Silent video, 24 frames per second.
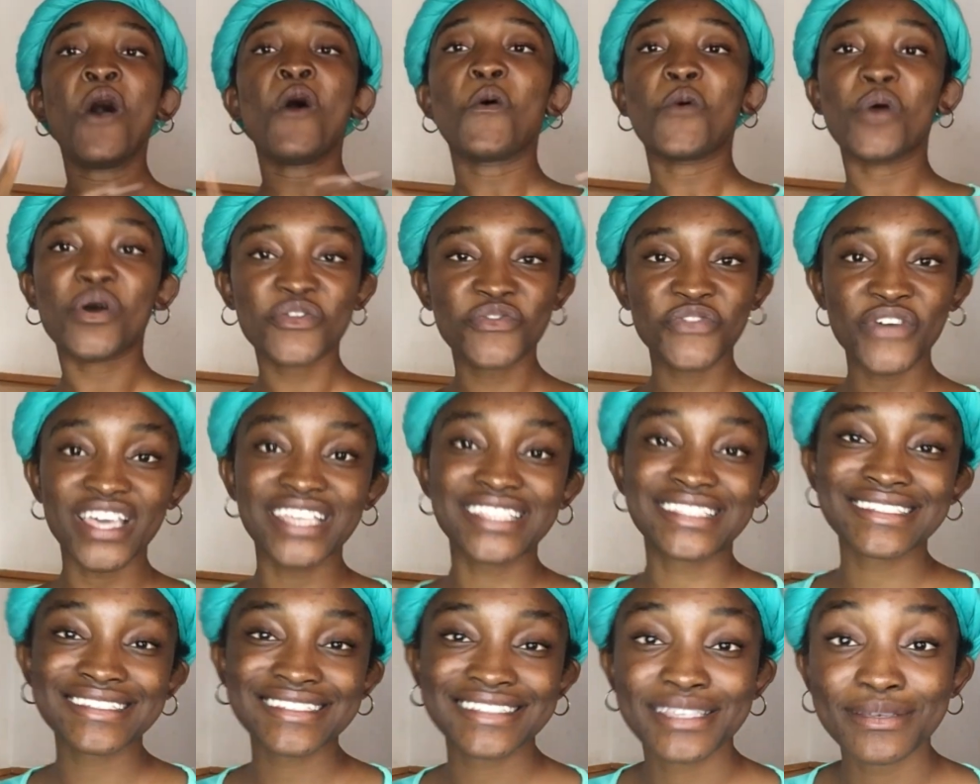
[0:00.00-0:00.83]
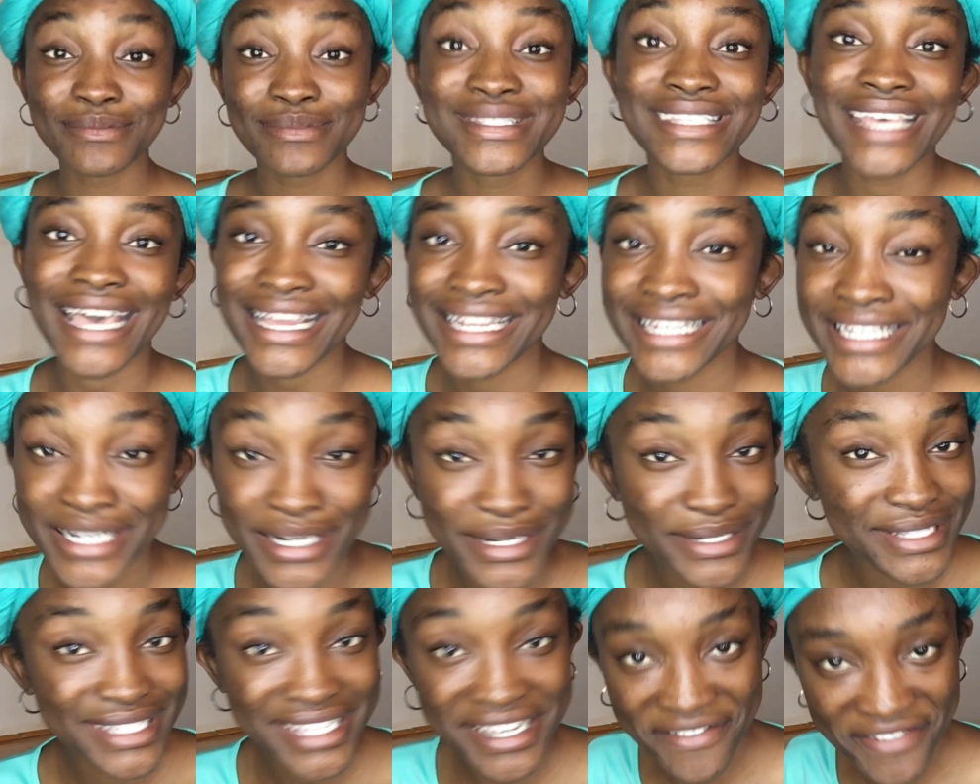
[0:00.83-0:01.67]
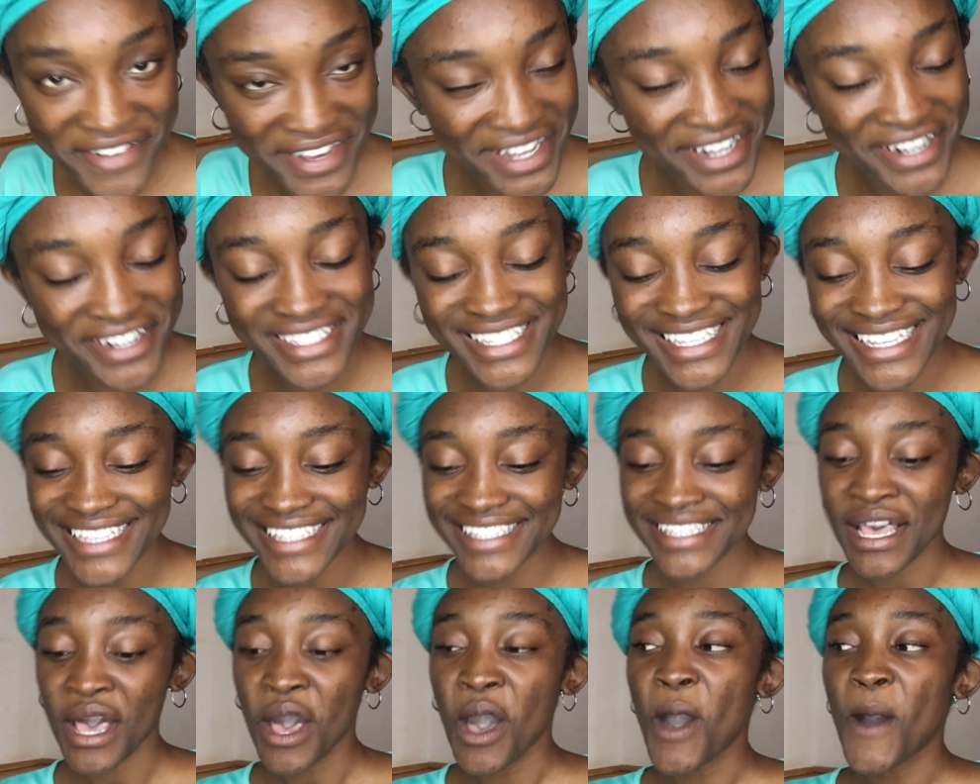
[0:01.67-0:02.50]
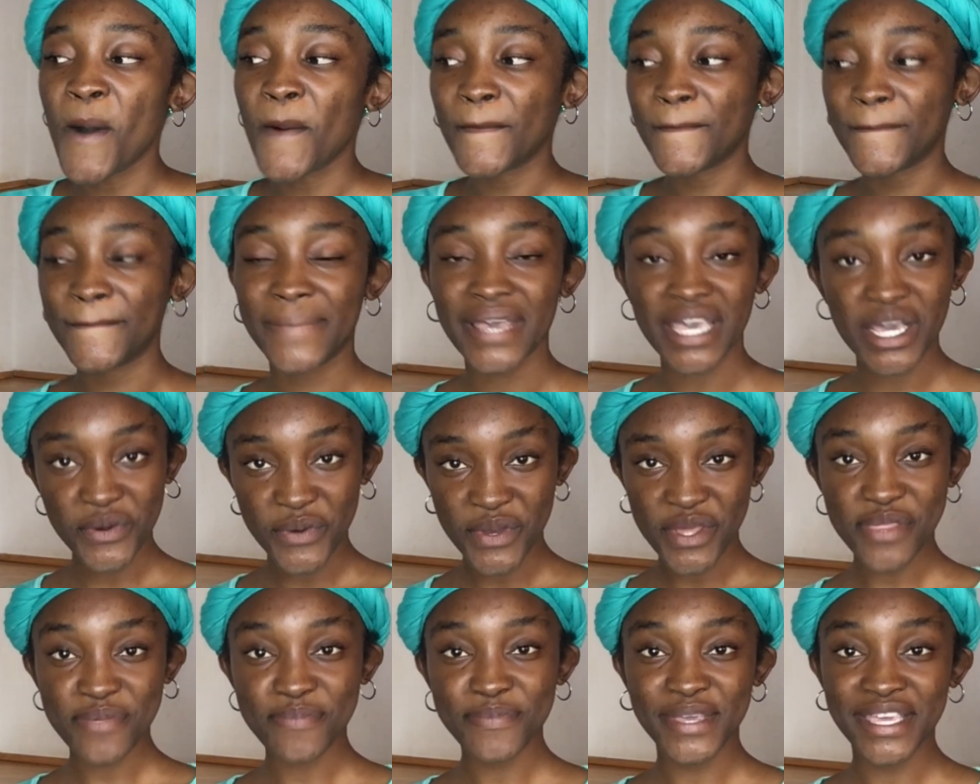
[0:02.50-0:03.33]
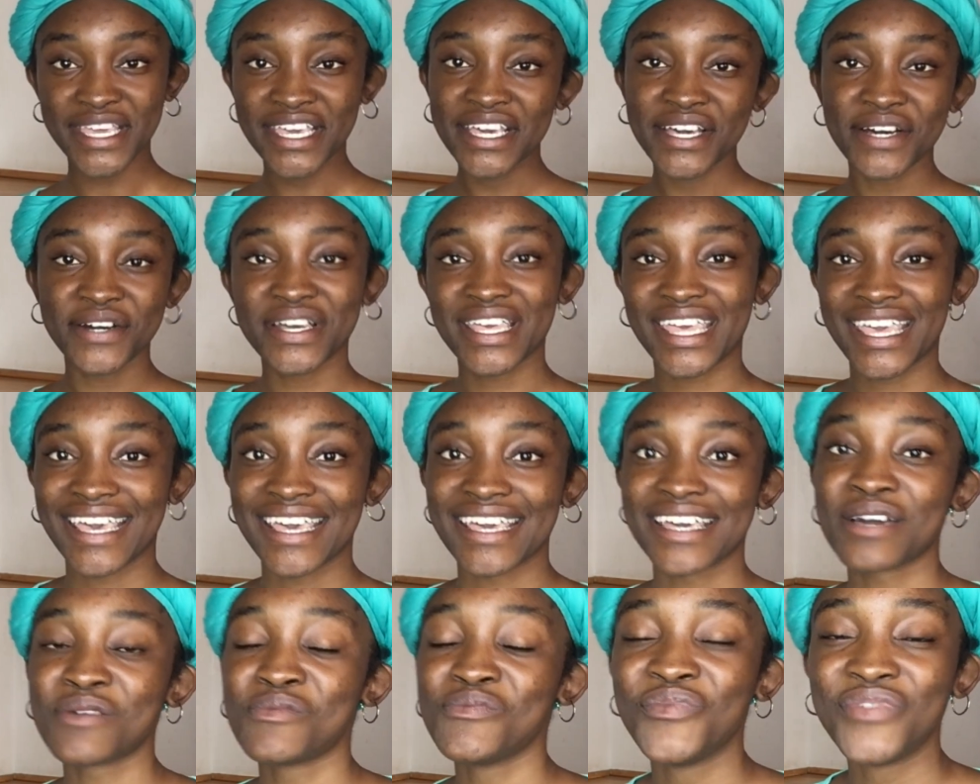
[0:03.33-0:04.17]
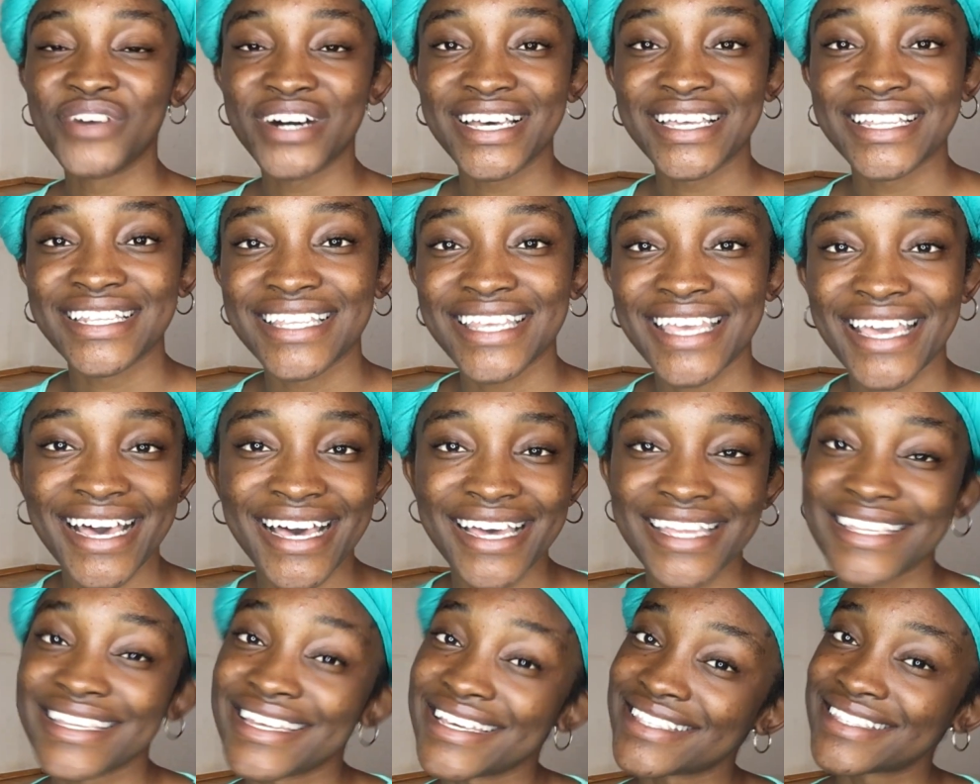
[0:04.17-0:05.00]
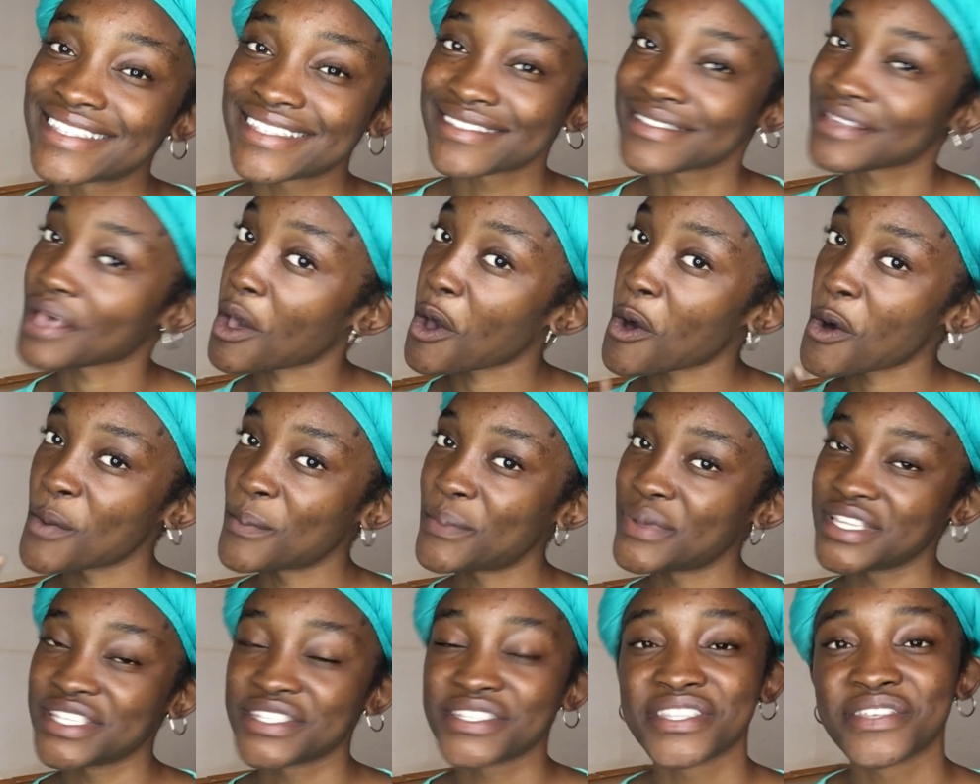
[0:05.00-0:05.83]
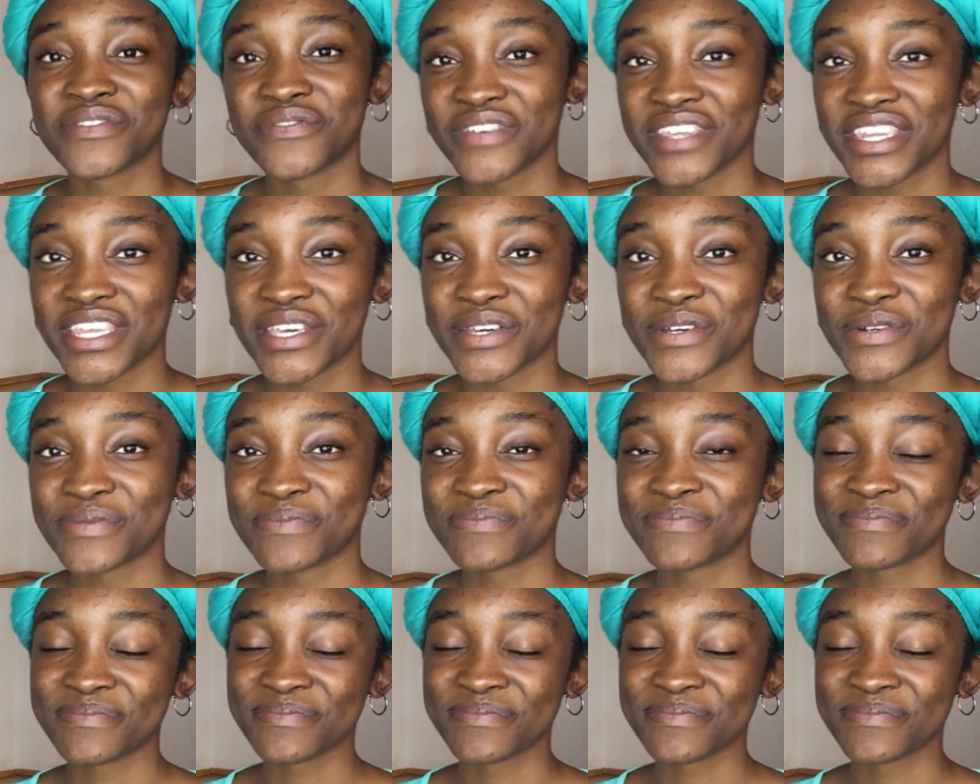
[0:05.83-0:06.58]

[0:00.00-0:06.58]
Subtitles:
We're facing some technical difficulties. Bear with me, okay? But yeah, let's hop into the video.